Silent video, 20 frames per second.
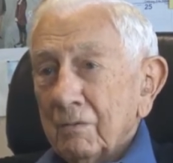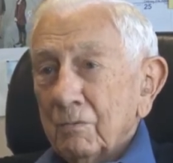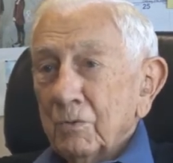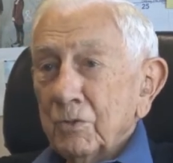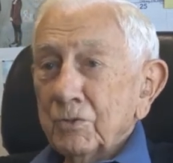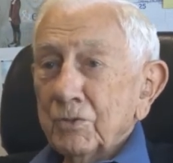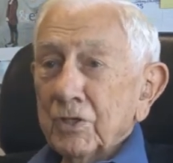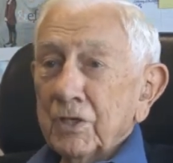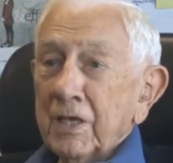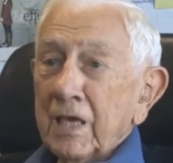It
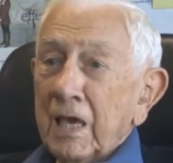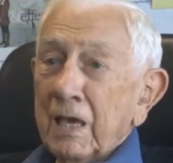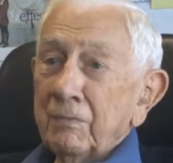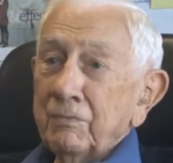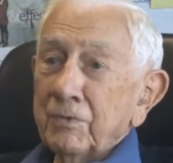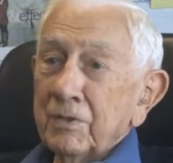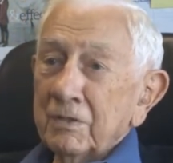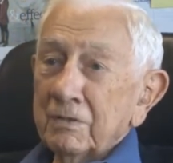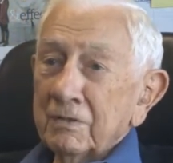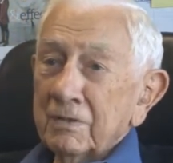was the
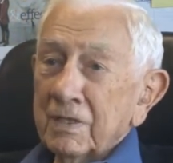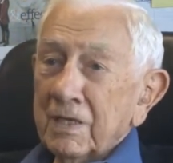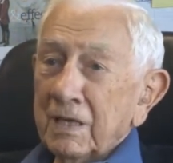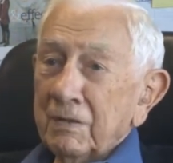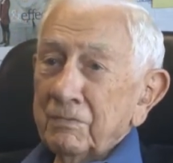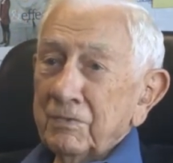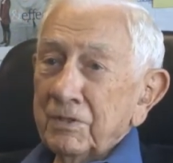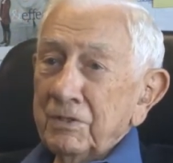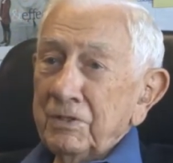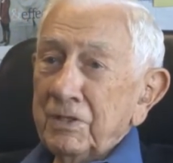captain,
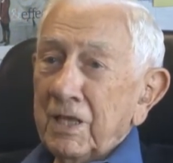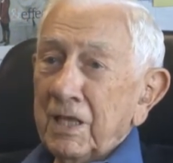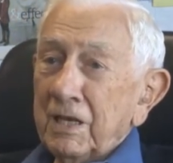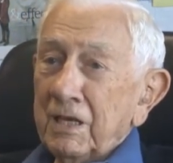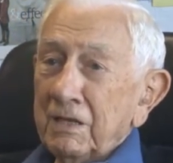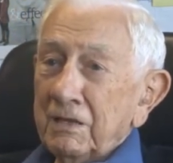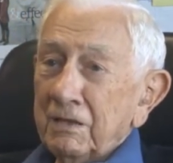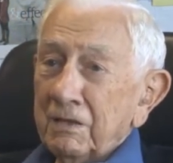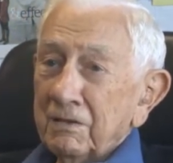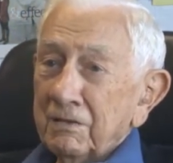Captain
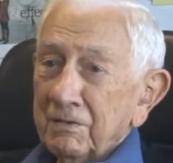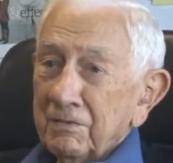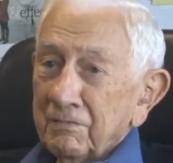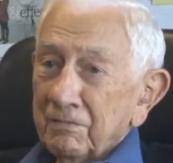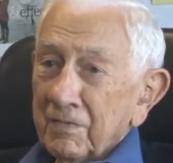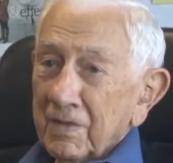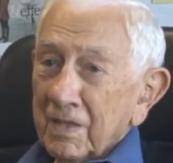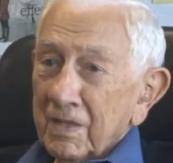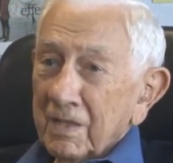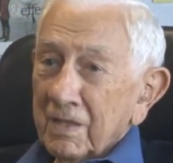Dunning,
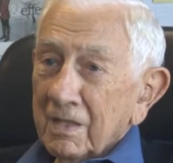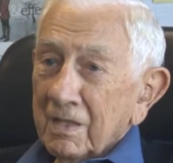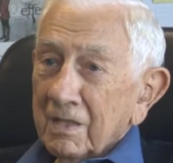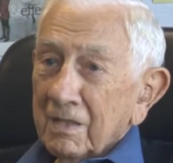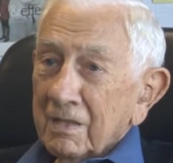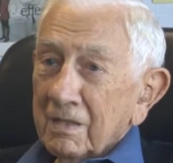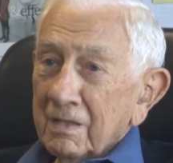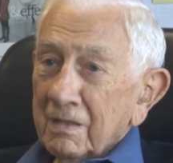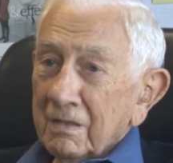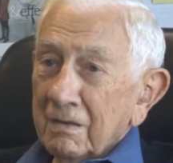
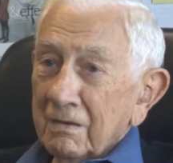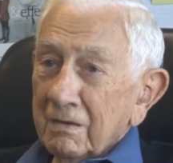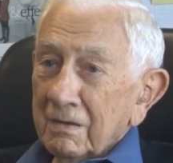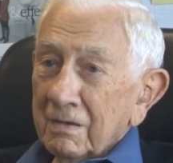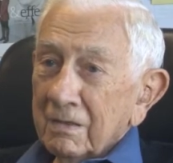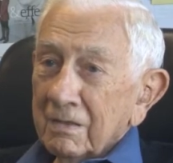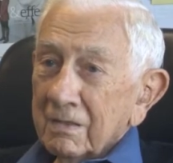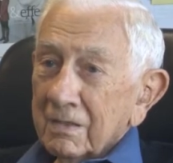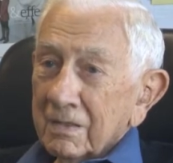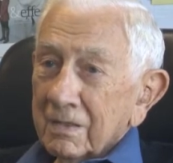uh,
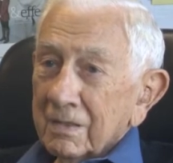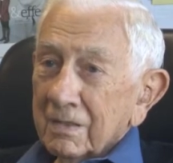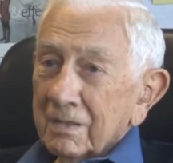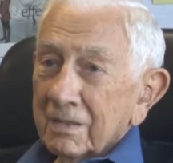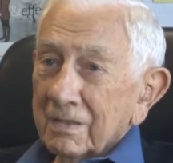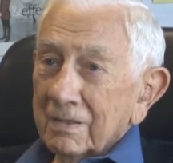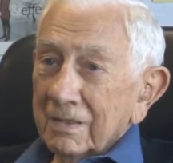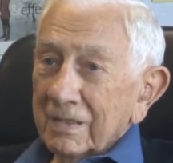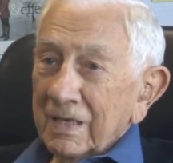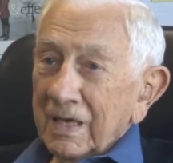
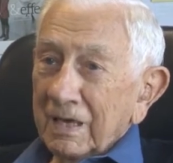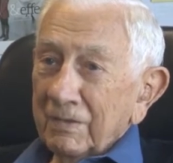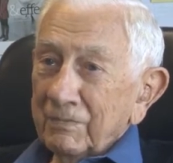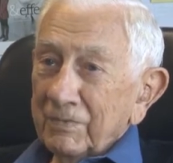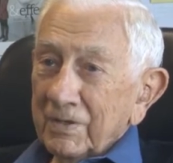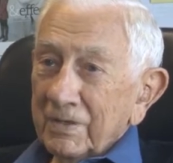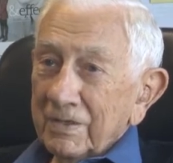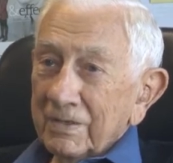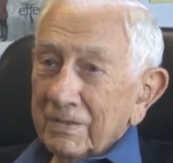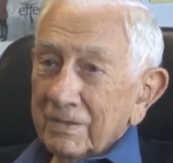the
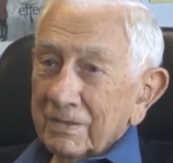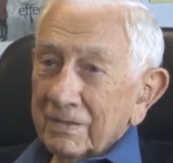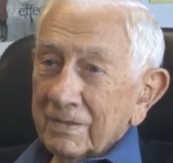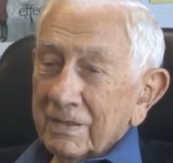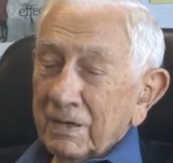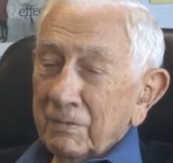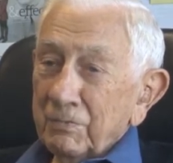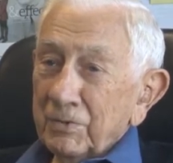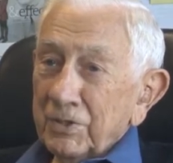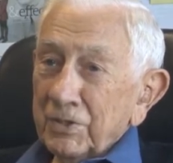captain of
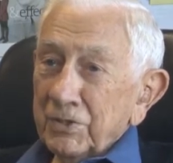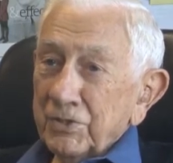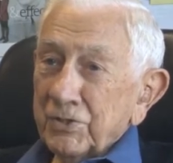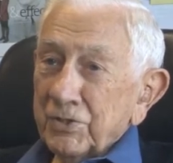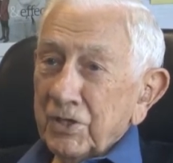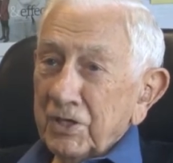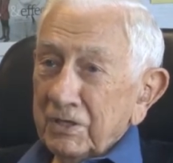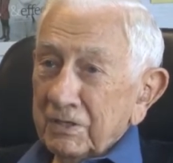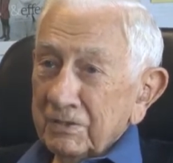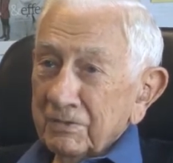Company
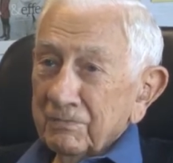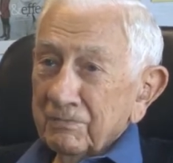C.